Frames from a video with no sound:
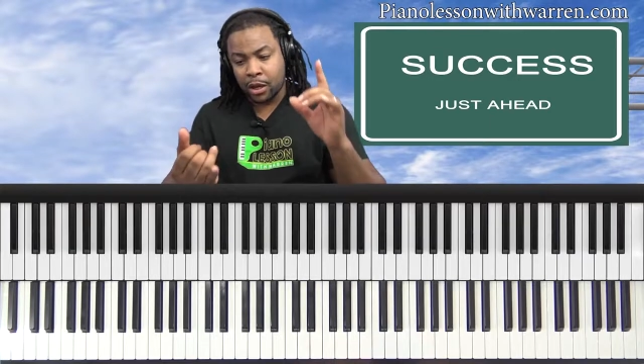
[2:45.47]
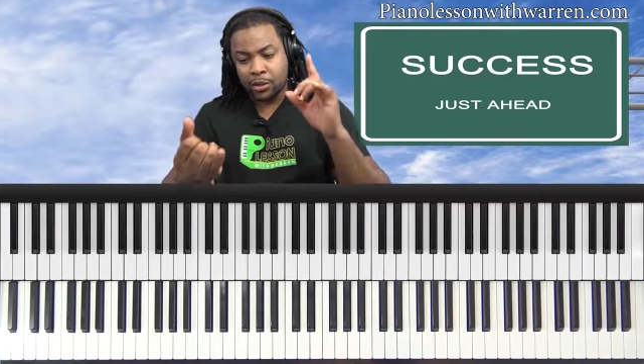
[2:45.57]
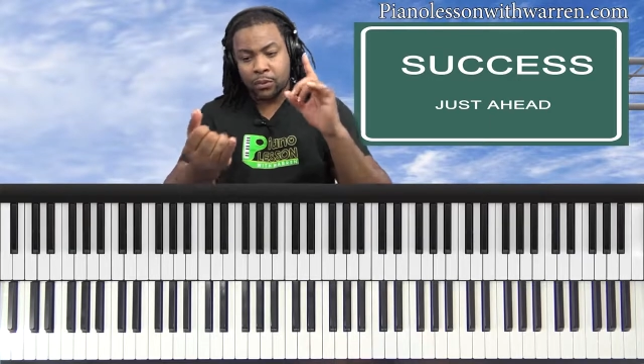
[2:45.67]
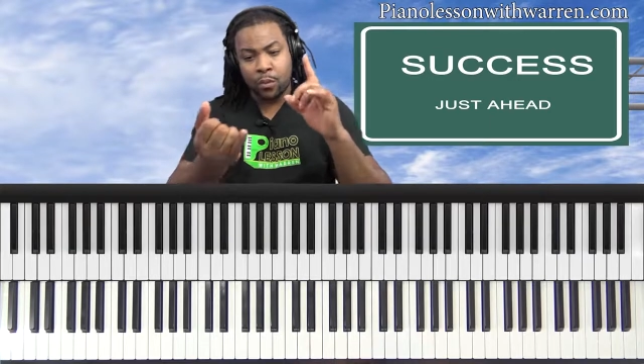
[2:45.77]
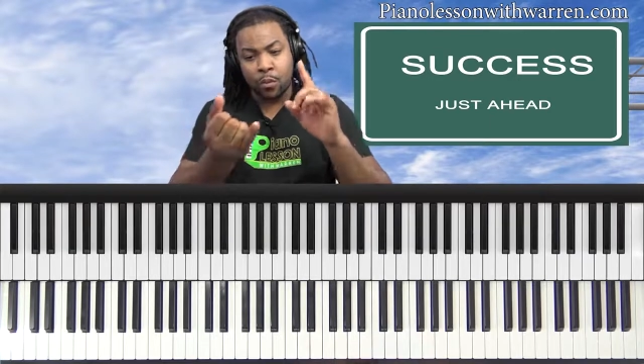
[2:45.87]

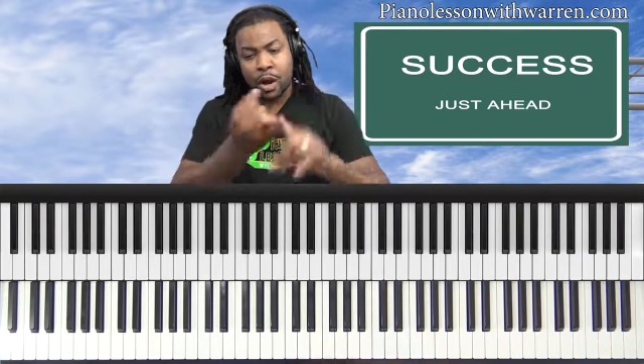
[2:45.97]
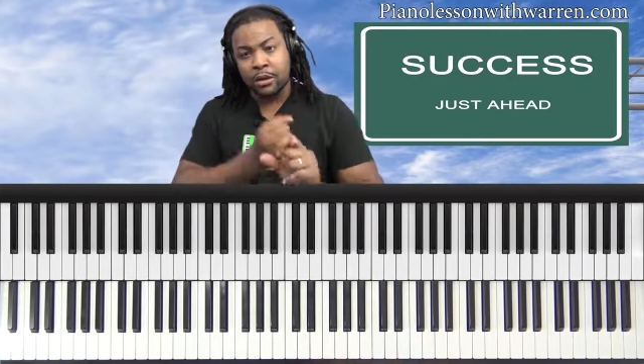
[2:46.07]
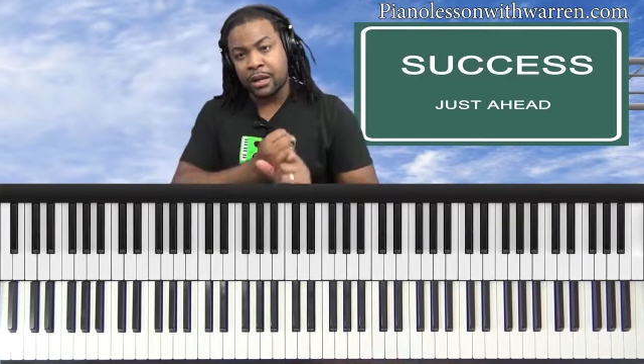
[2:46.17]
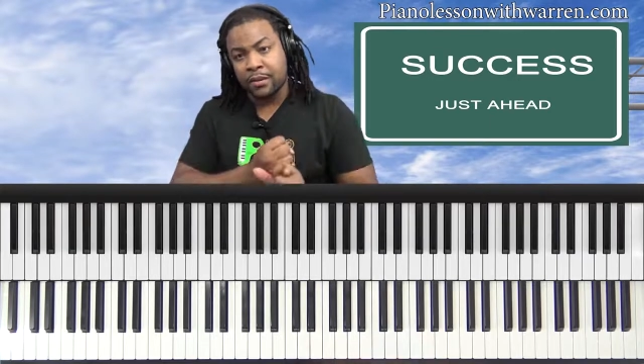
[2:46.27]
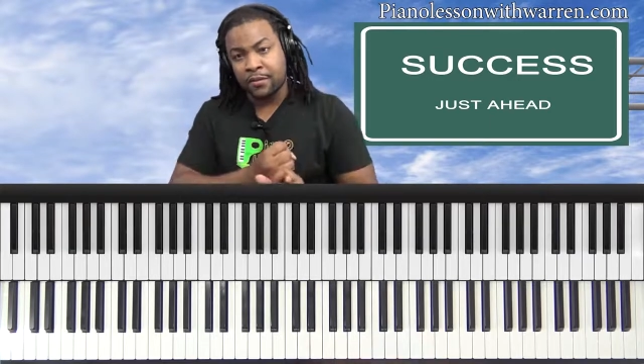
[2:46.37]
So one,
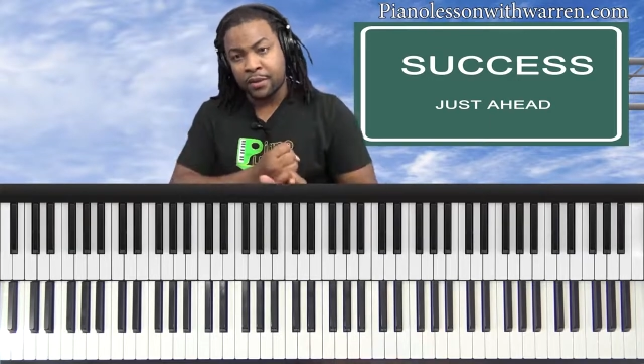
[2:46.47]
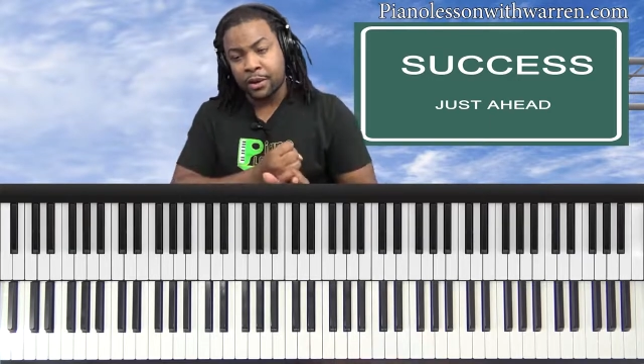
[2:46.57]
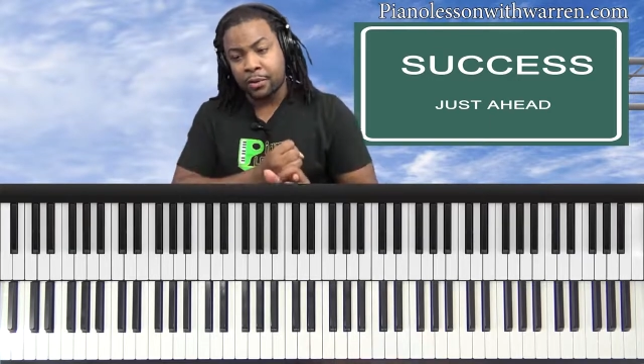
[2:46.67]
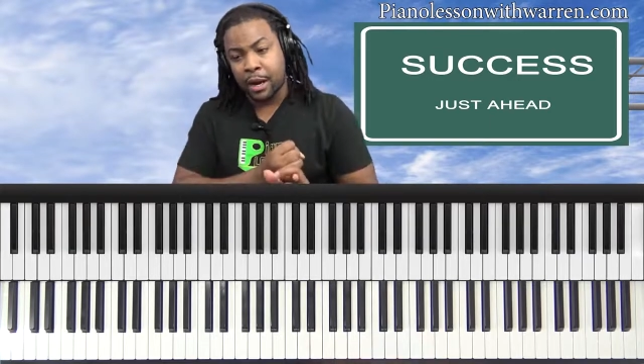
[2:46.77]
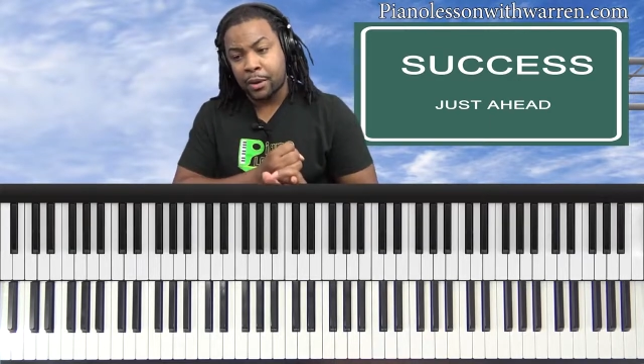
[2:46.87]
you can
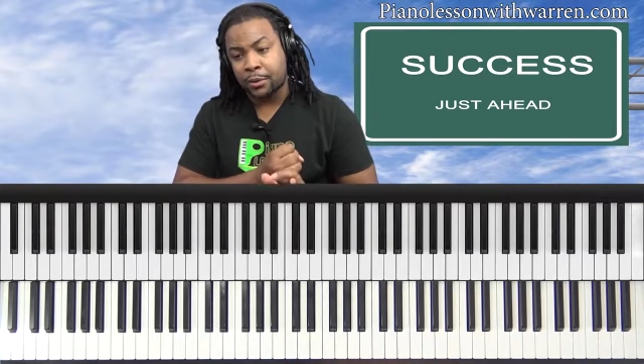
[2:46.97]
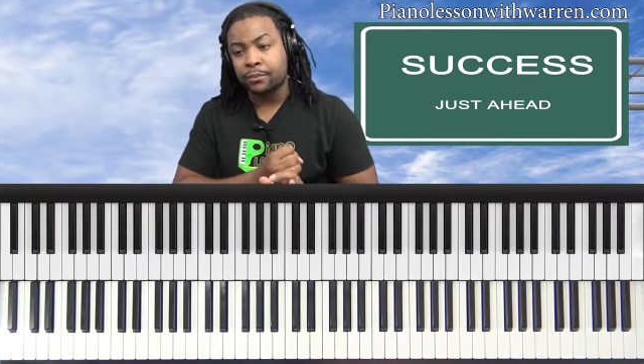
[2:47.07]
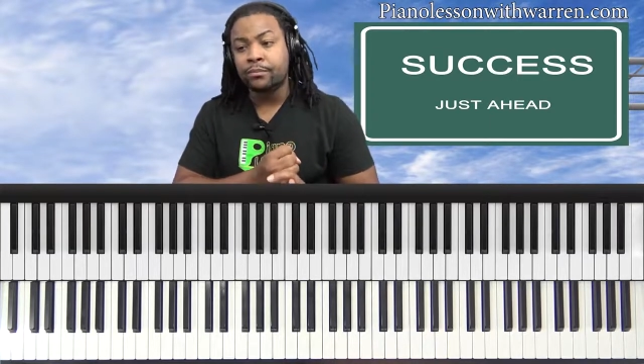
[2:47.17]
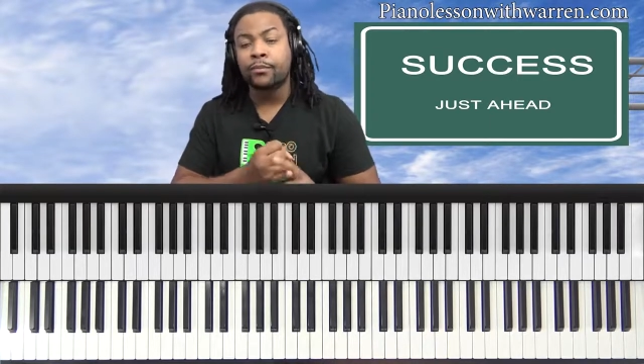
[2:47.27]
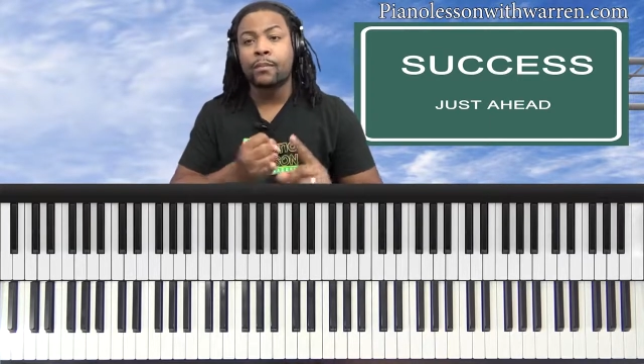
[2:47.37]
figure out
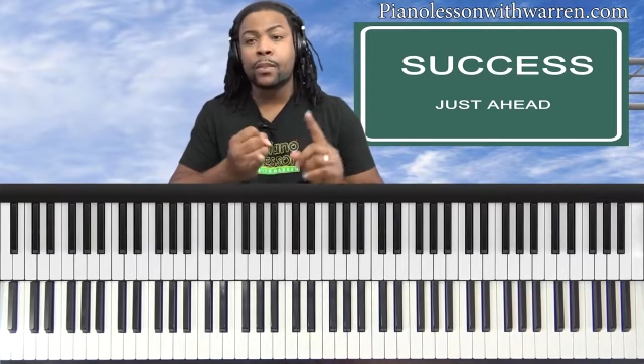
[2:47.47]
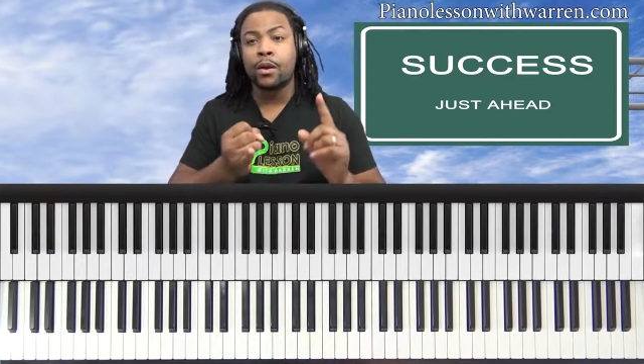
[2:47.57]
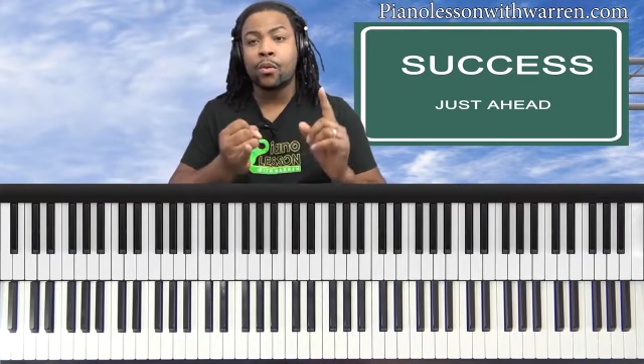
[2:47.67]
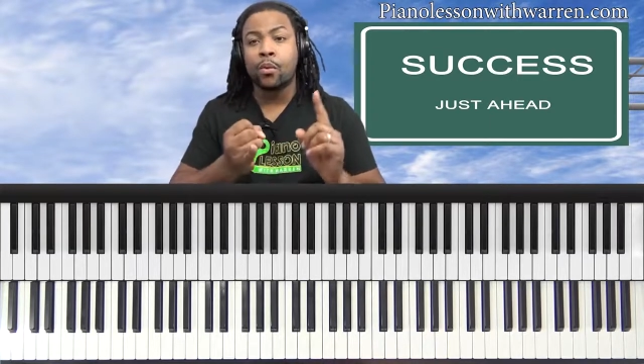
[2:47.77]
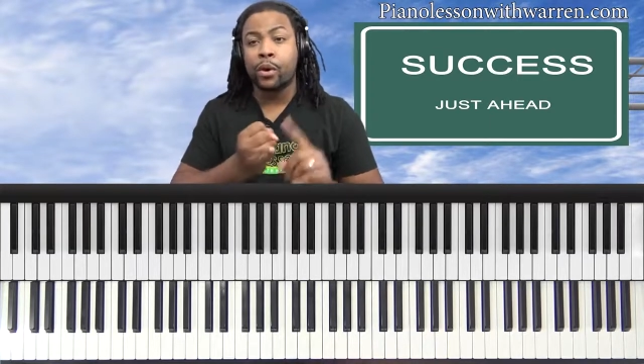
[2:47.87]

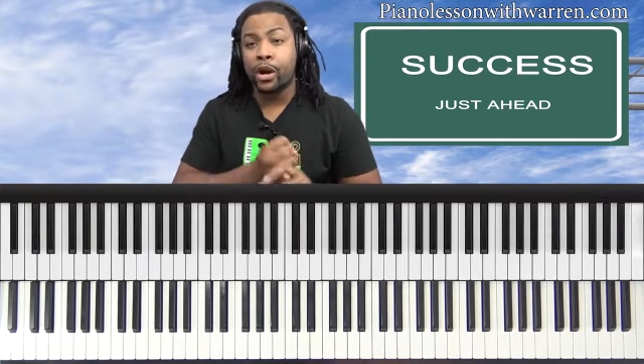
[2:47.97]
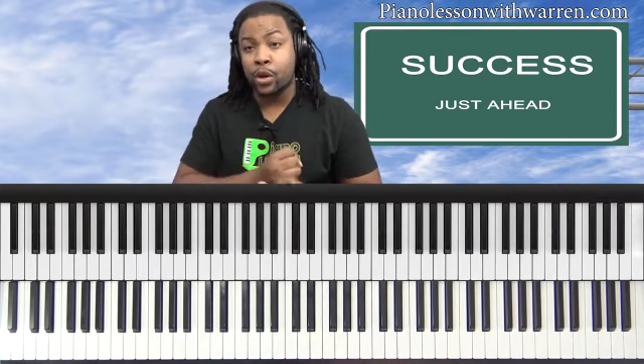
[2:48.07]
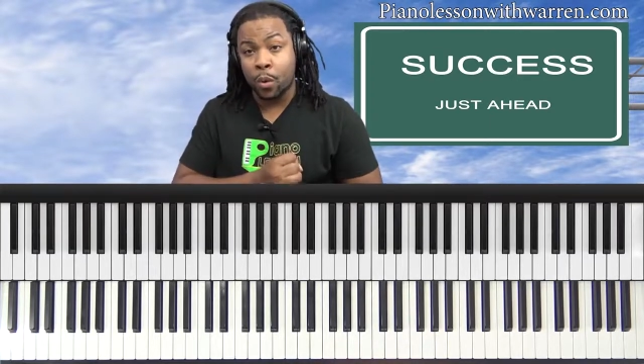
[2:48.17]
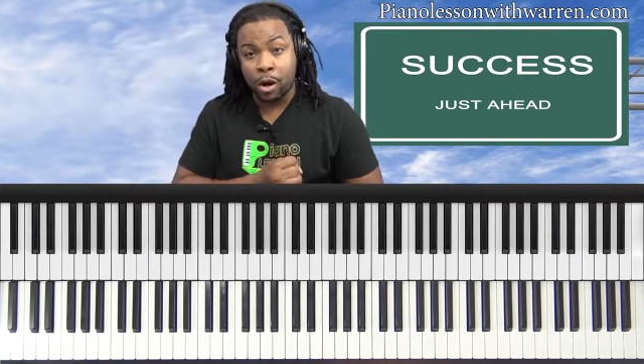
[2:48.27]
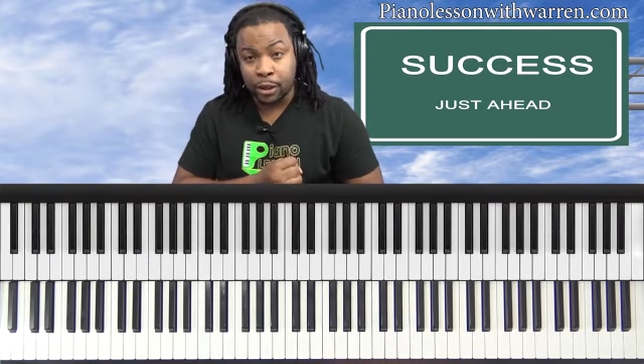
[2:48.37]
where
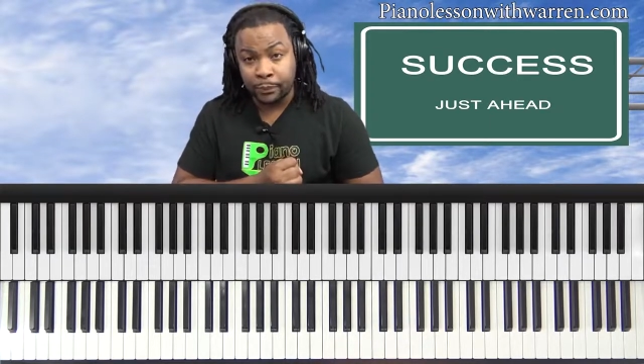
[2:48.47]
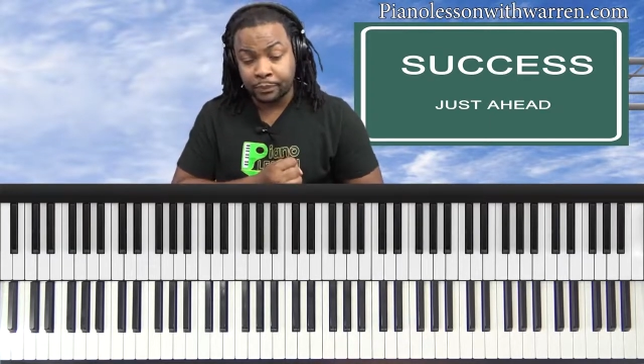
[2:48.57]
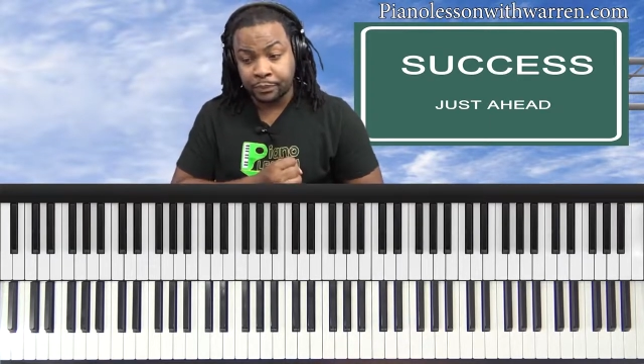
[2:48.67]
you are